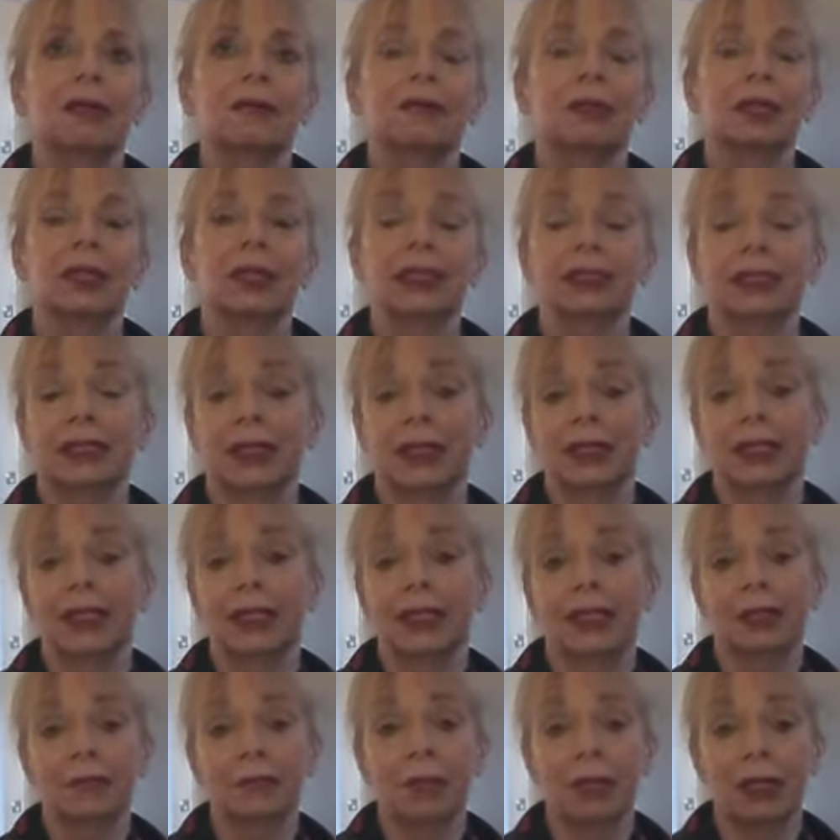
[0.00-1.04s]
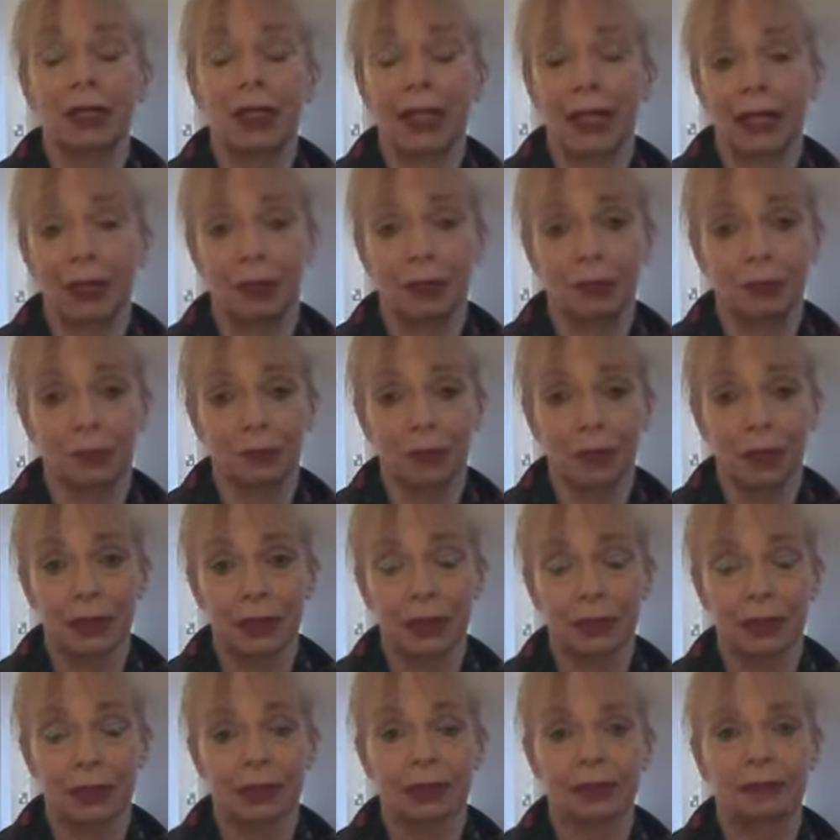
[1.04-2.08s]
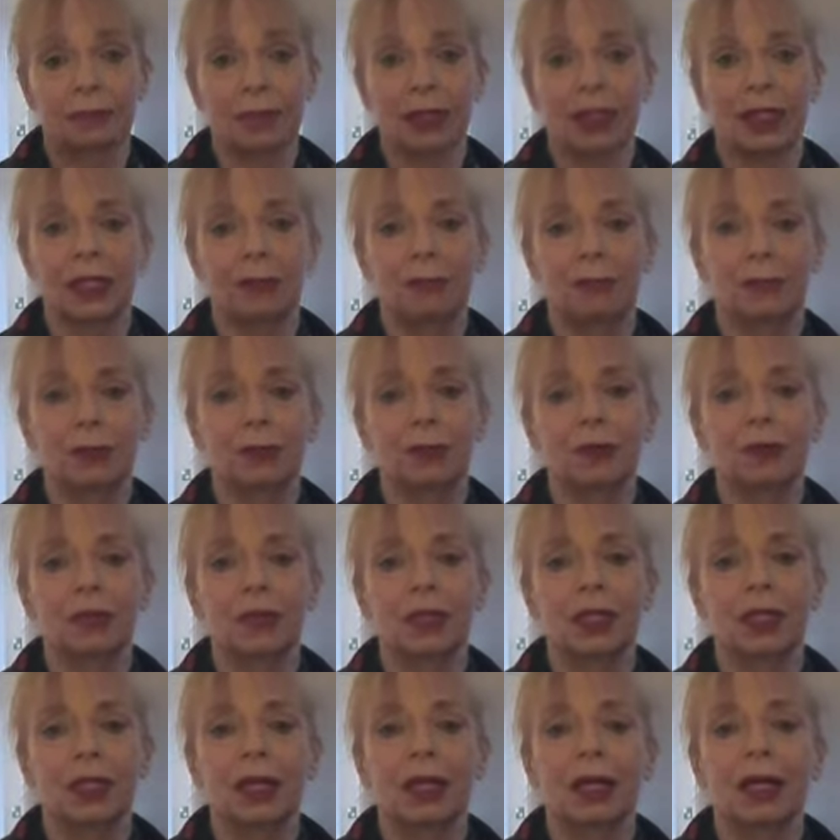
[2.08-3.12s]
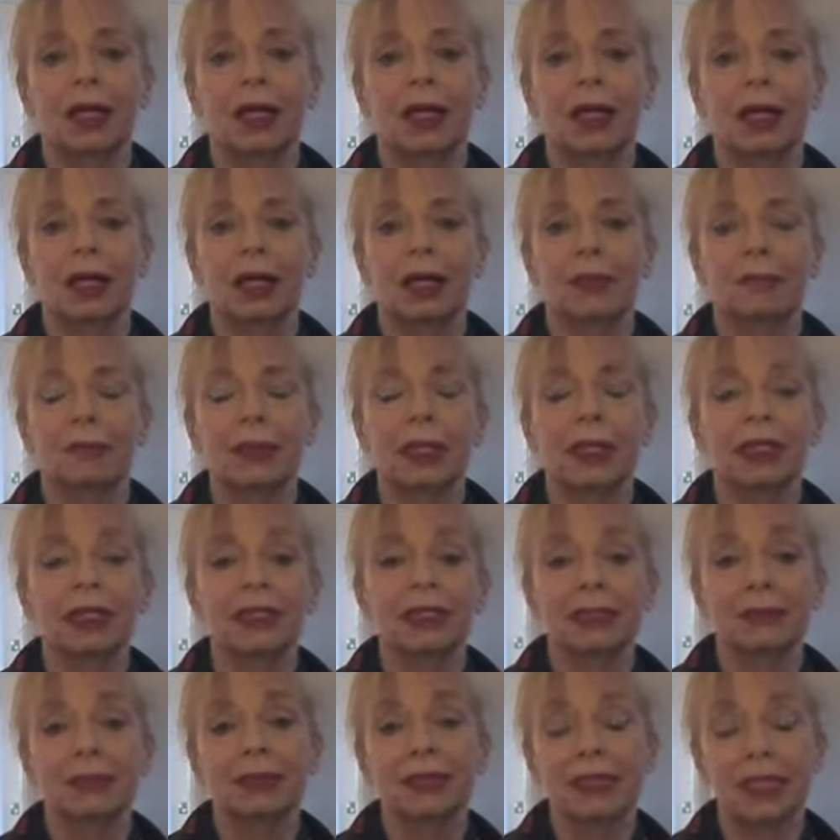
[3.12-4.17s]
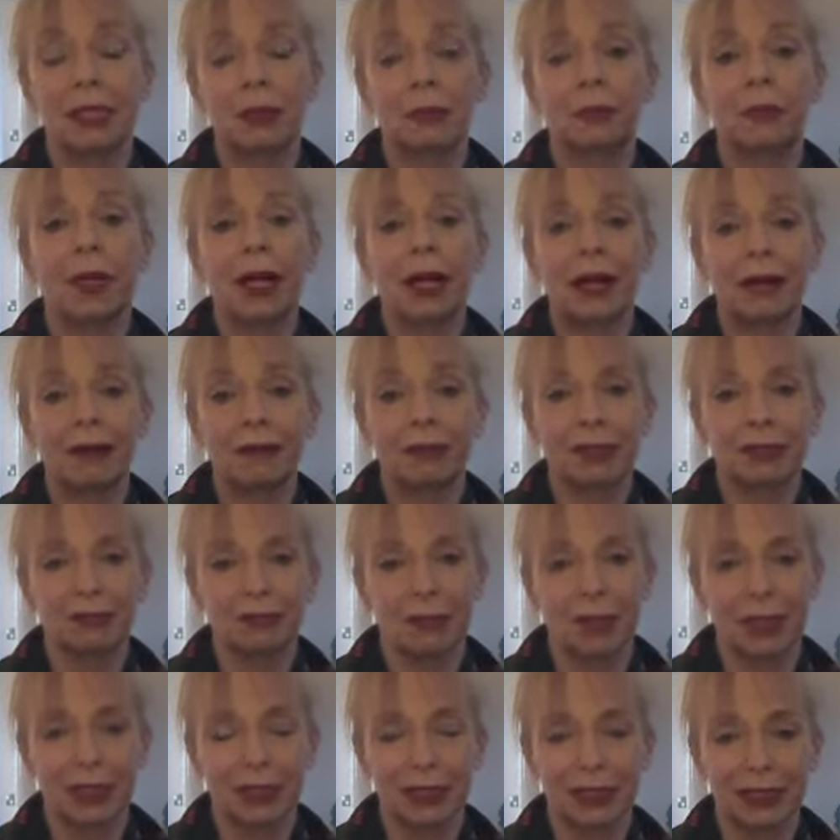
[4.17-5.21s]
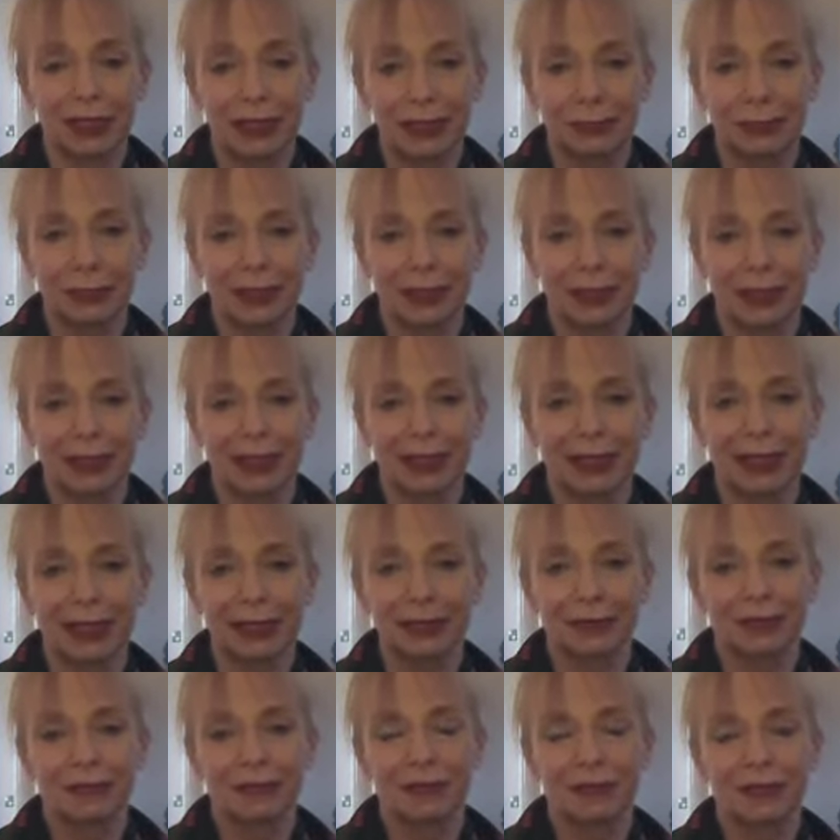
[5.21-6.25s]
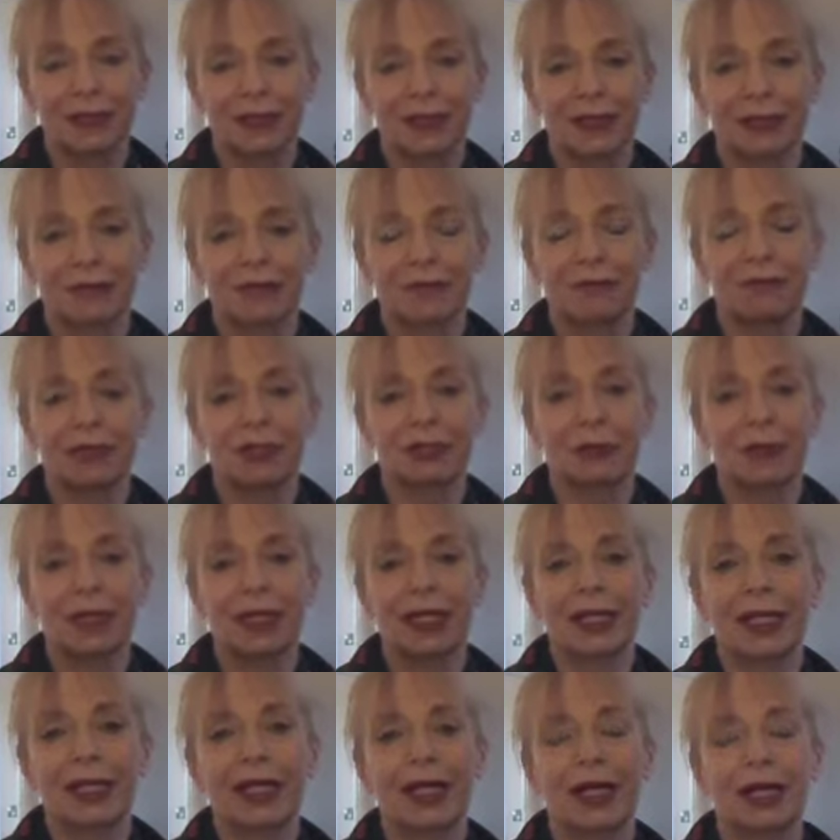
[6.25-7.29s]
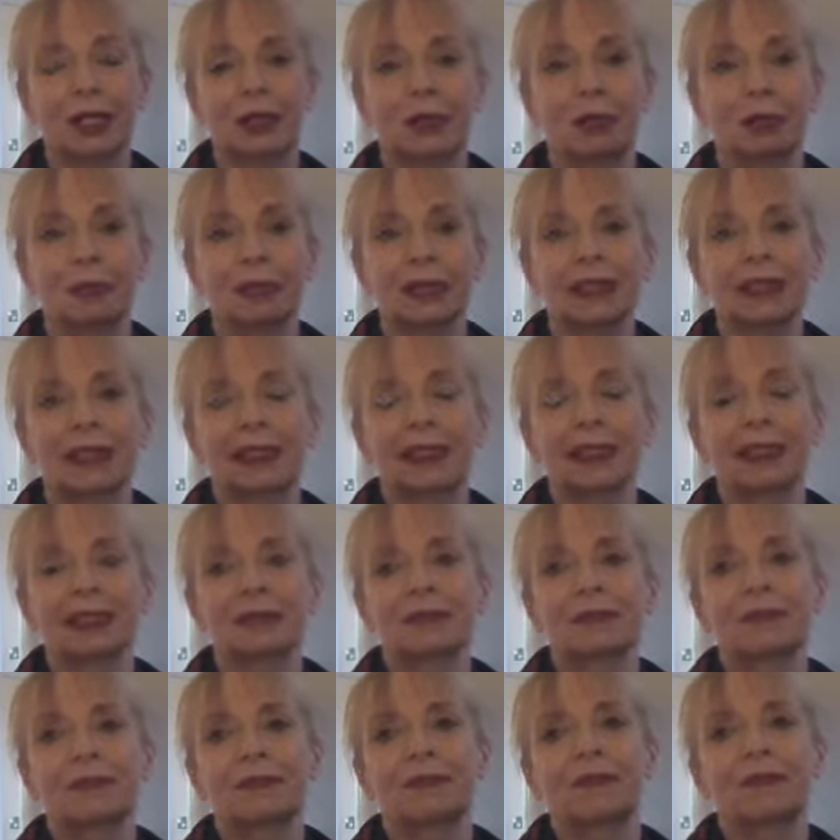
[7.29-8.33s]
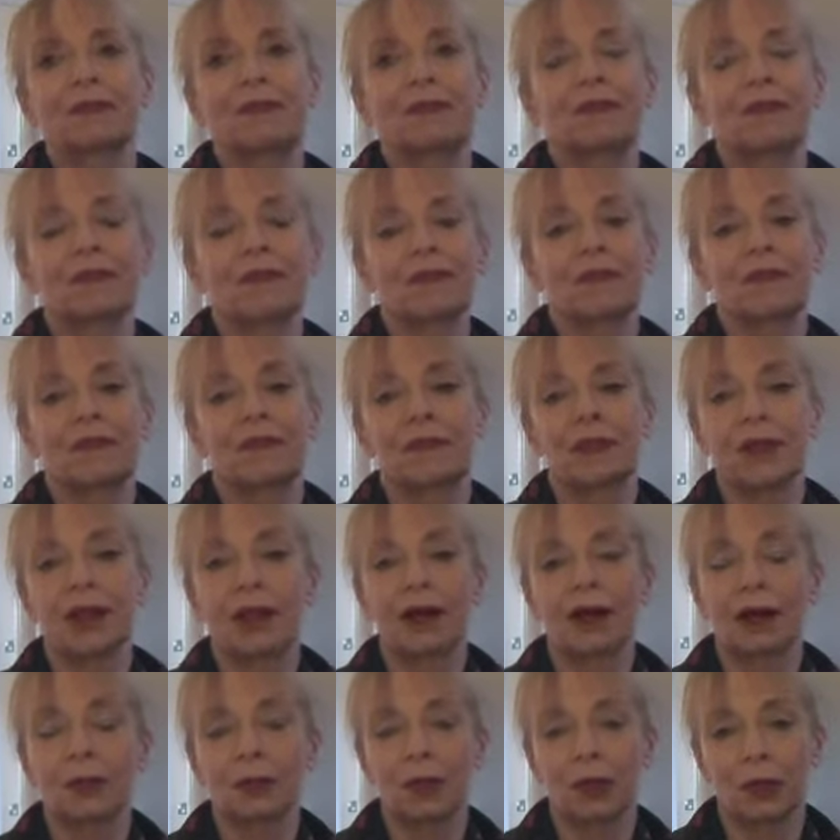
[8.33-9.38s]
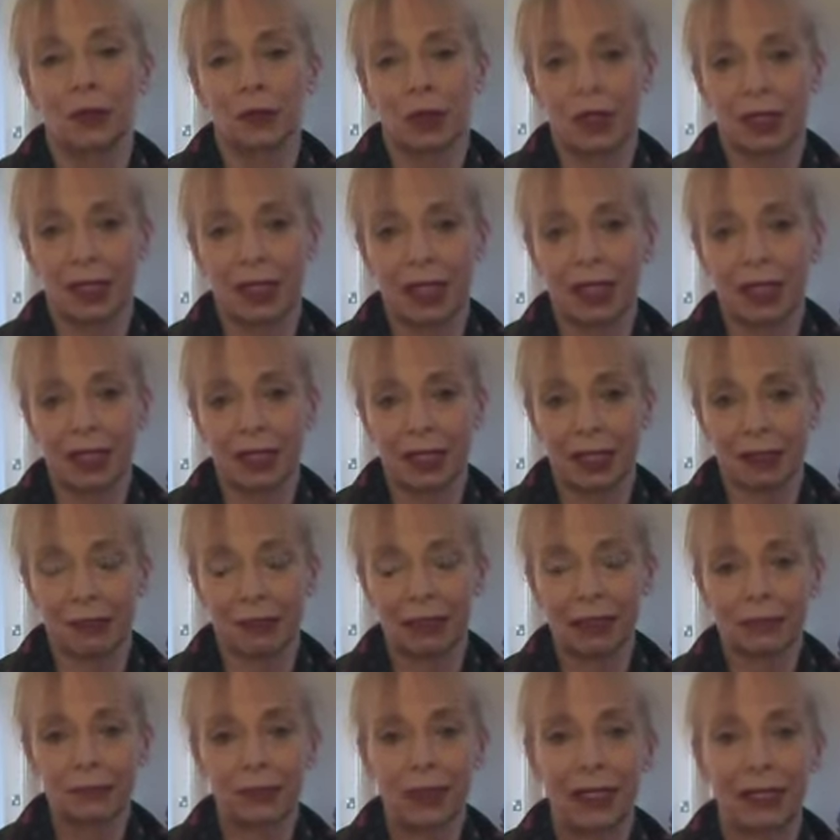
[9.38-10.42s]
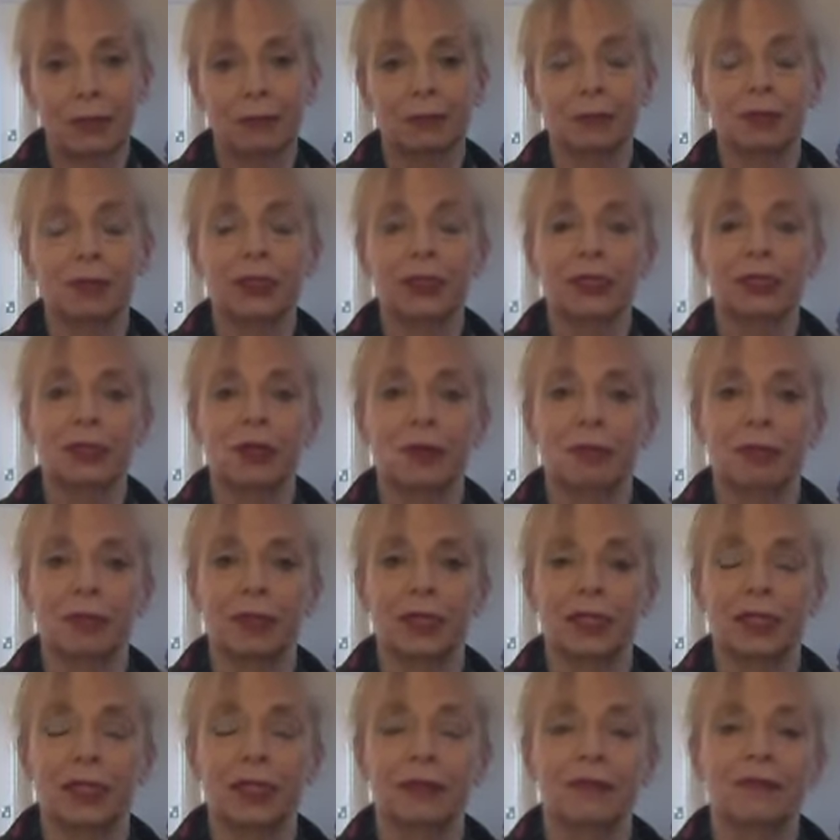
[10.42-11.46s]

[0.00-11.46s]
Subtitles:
because I think it might help some people, and because I'm so proud of my husband for the way he copes, I'm not going to let those people stop me